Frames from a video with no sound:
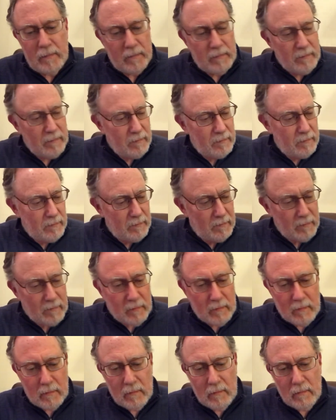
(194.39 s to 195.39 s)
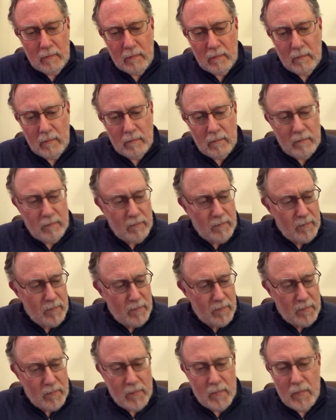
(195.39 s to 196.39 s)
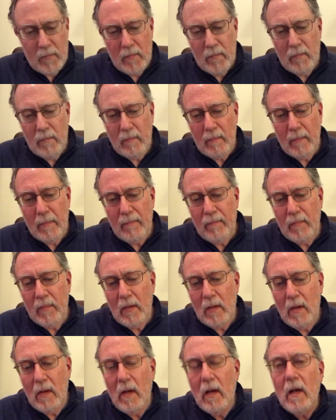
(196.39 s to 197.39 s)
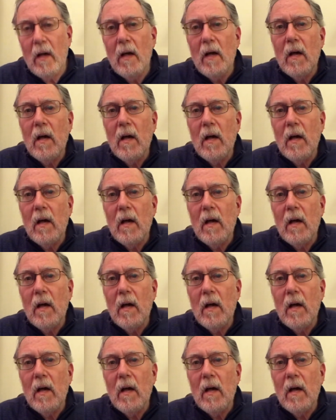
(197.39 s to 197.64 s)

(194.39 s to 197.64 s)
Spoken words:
(no one is talking)